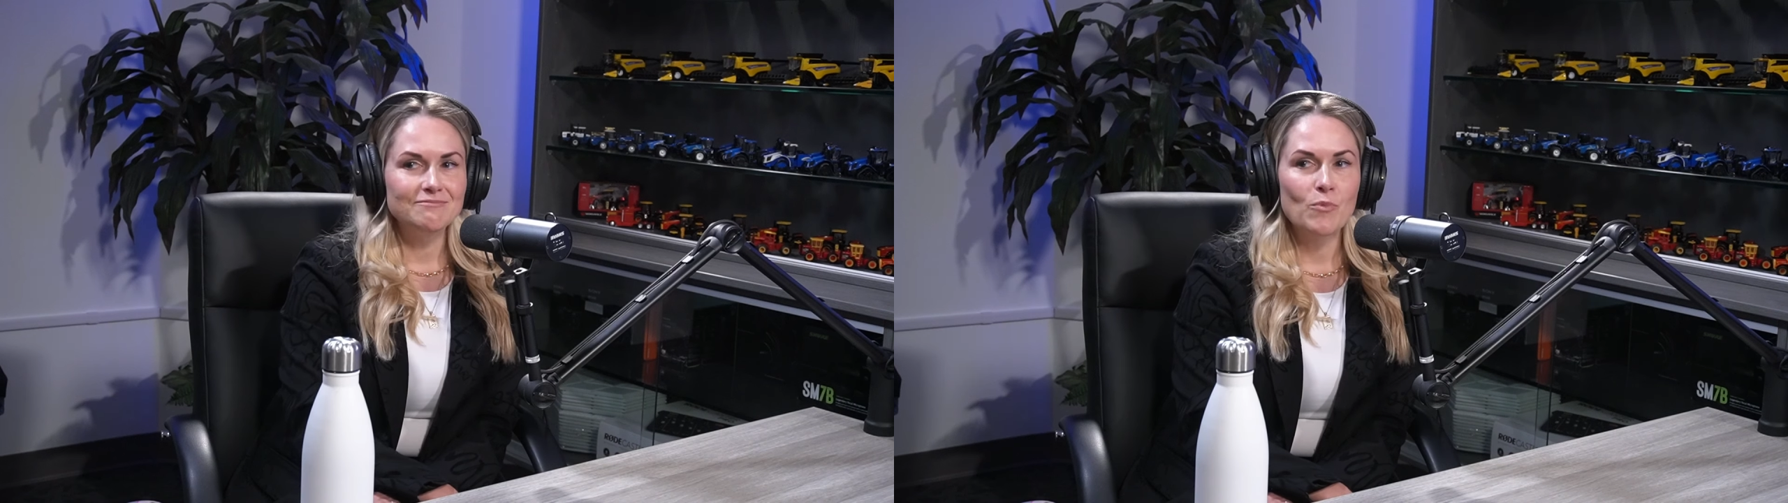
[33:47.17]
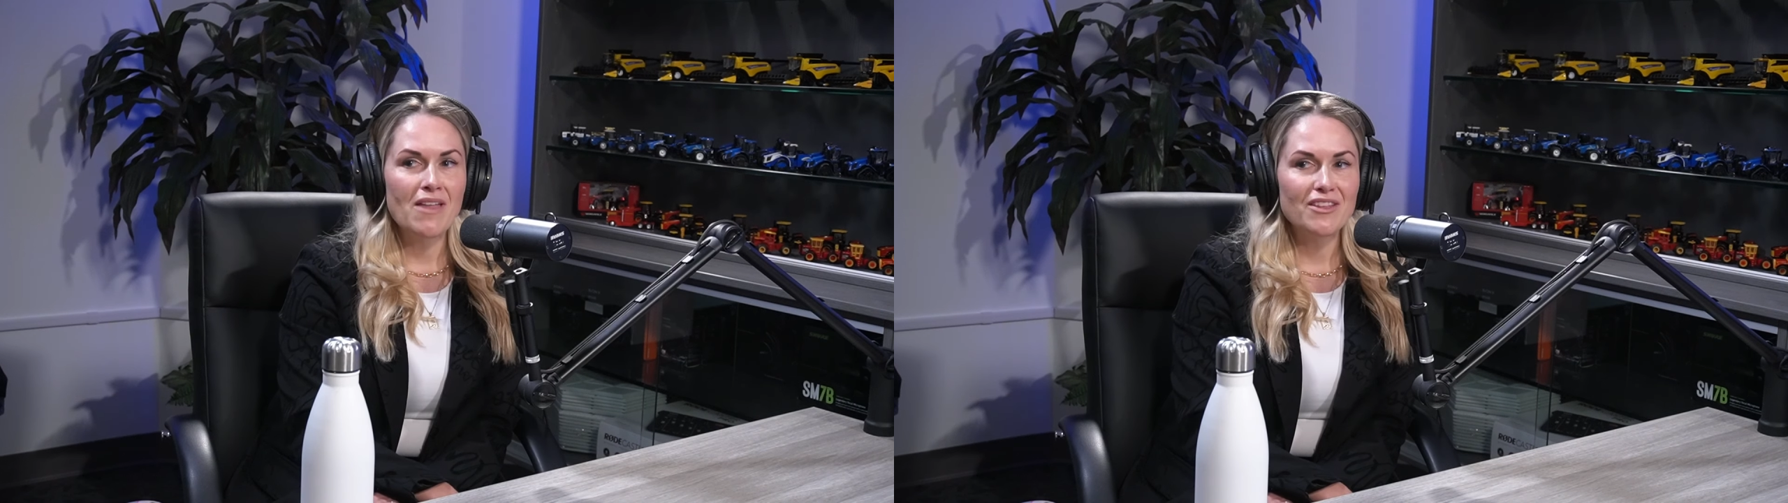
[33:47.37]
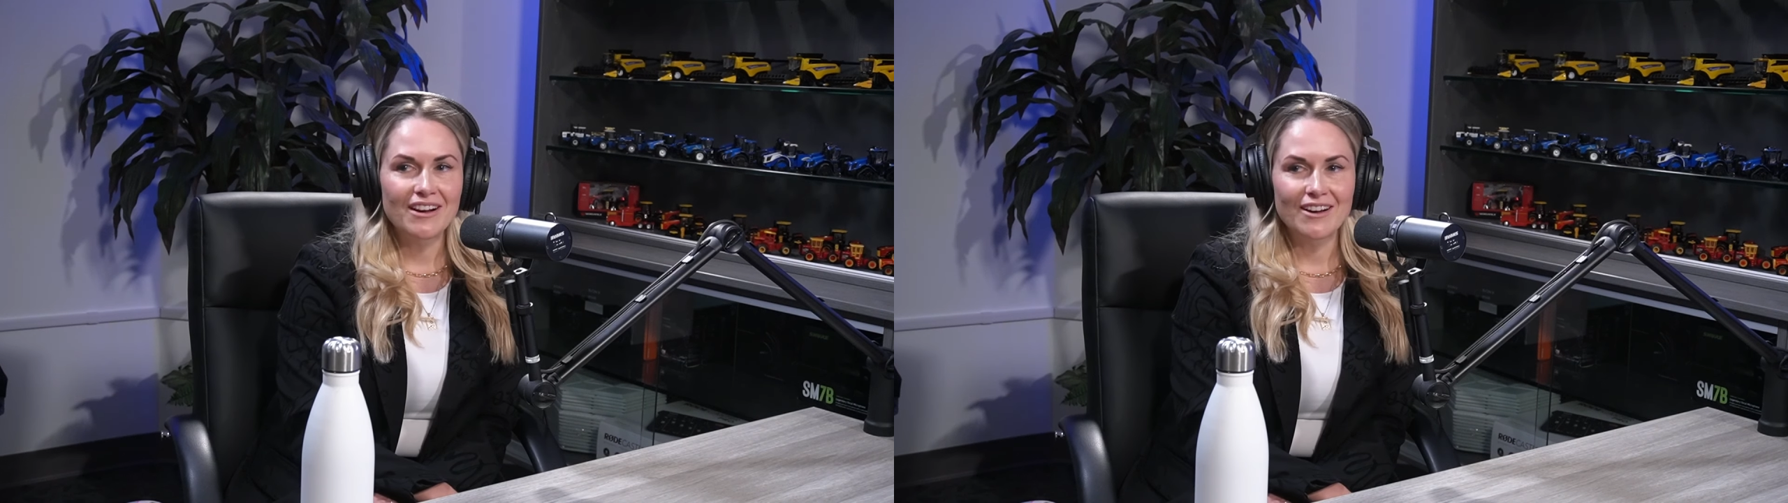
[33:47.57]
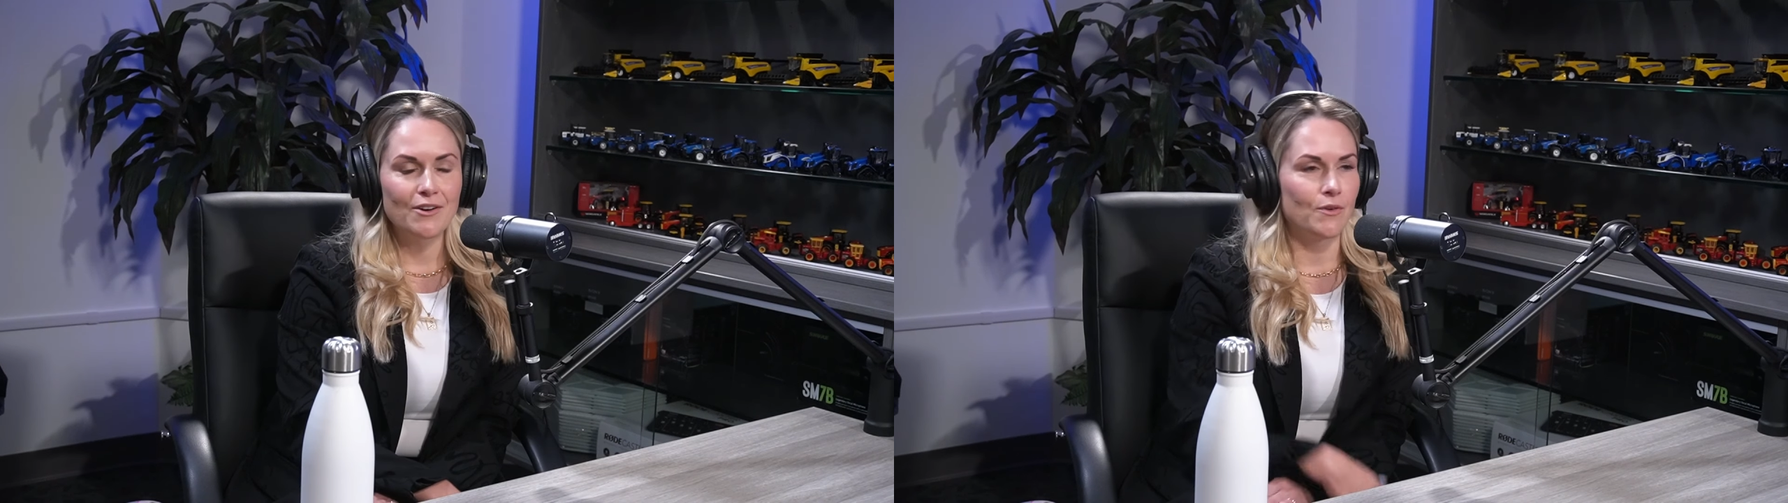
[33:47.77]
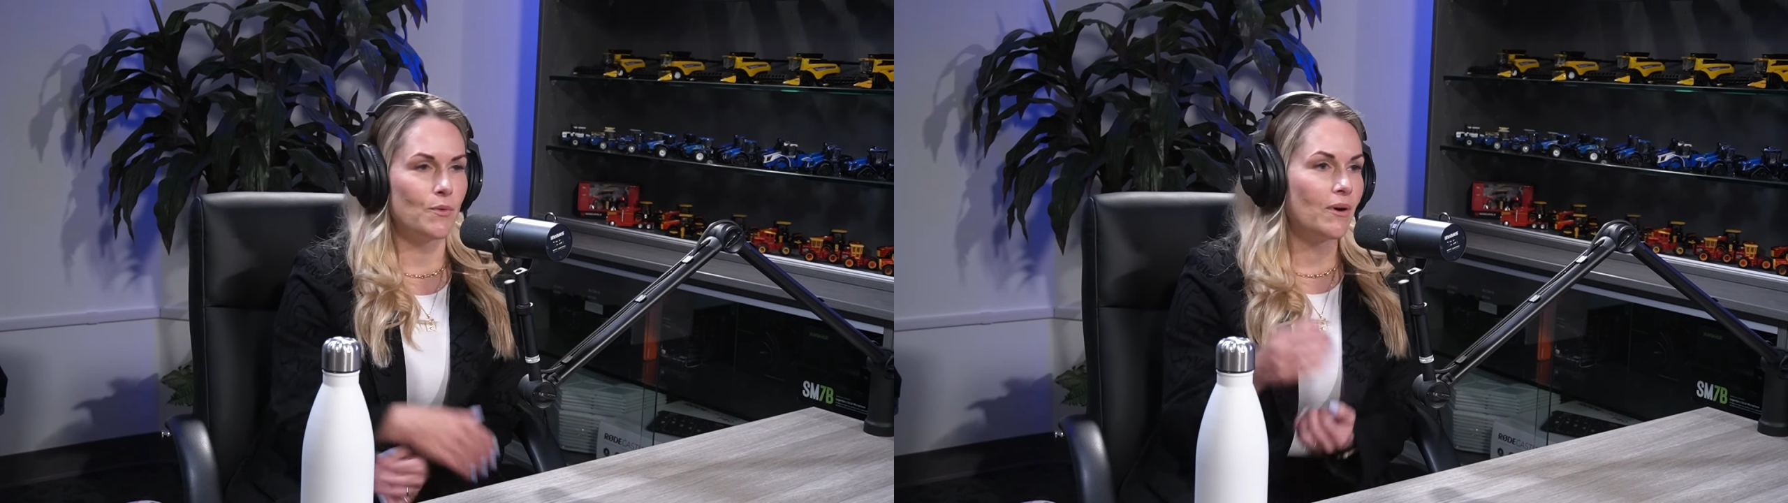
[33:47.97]

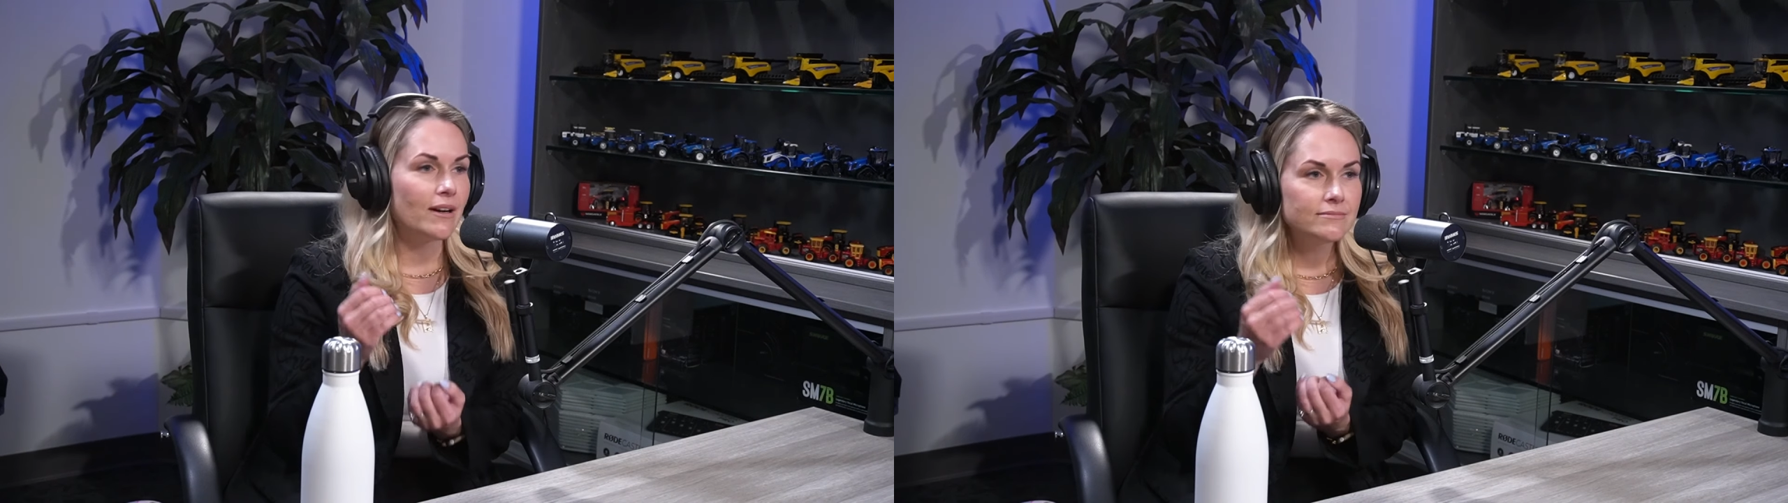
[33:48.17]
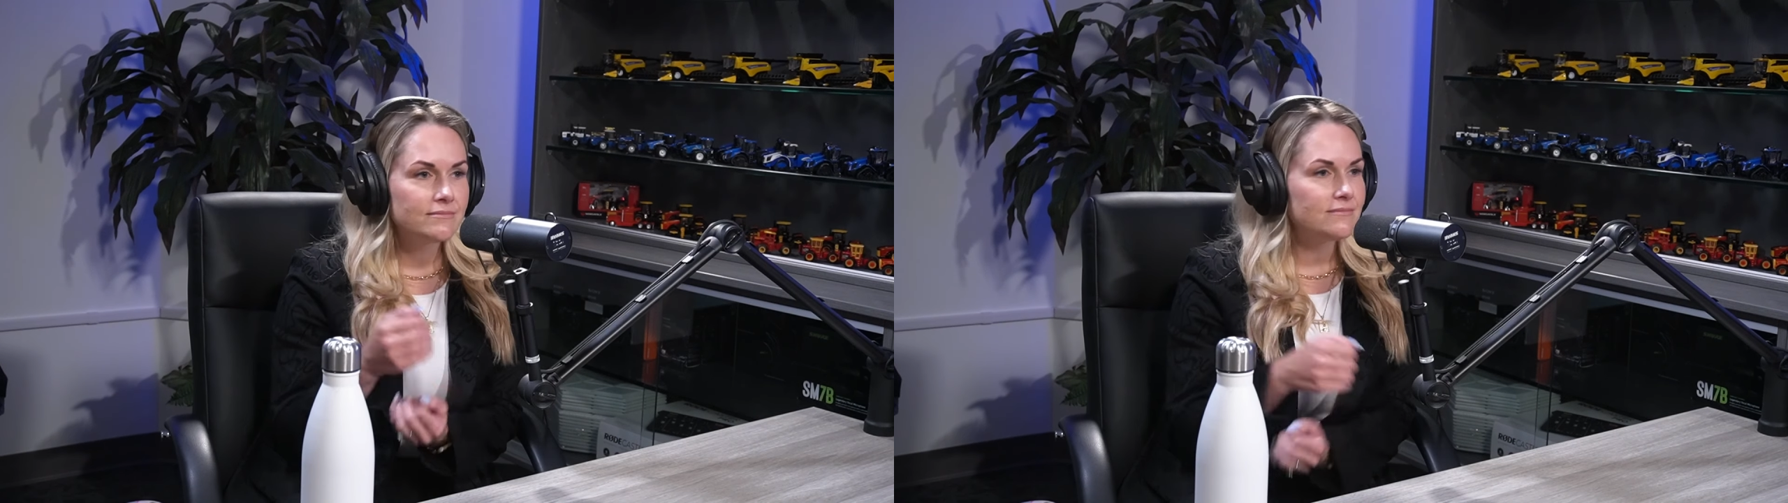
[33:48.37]
weather or